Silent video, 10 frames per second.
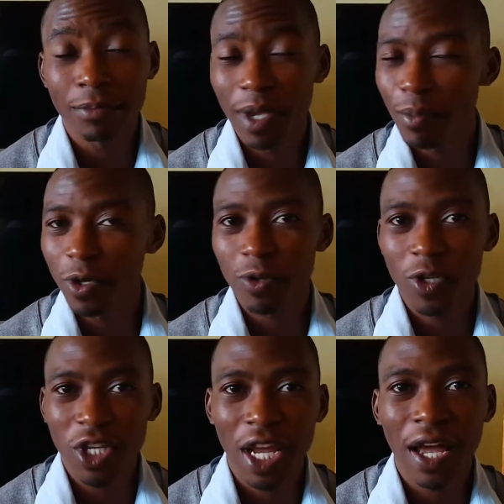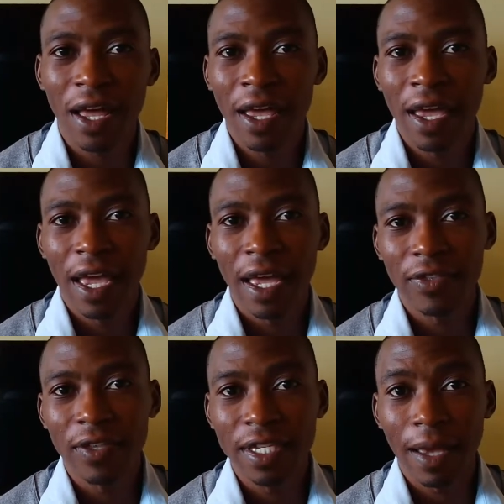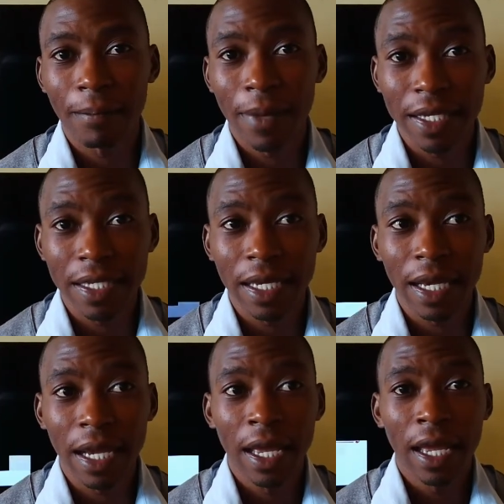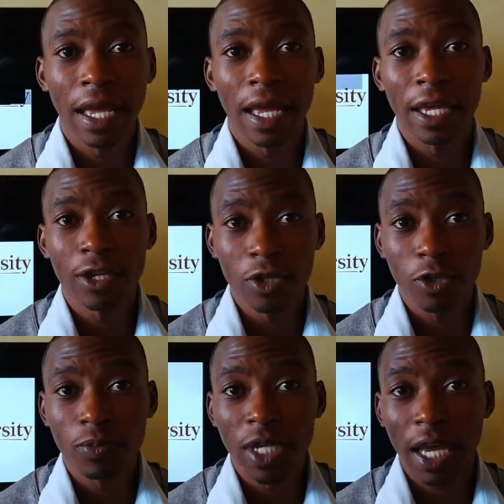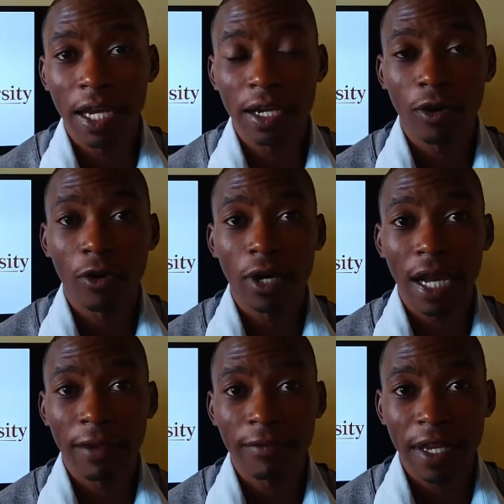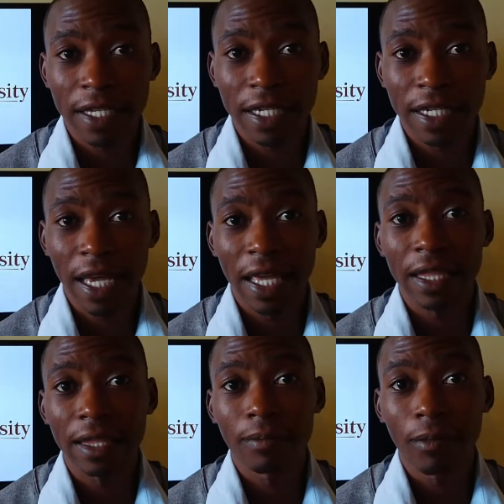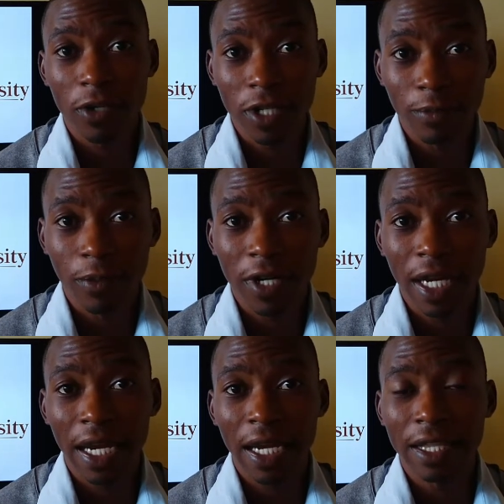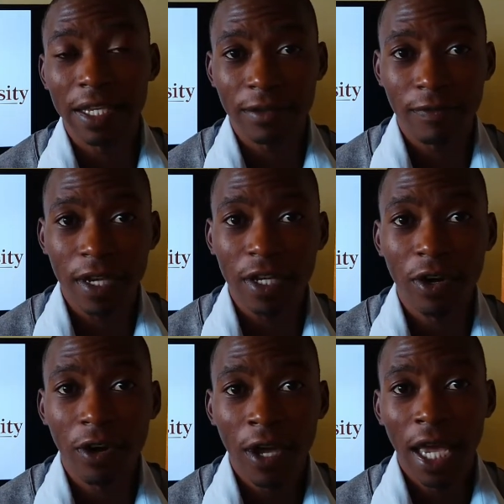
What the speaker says: Be able to share this amazing YouTube channel called LifeVersity, and most importantly this video,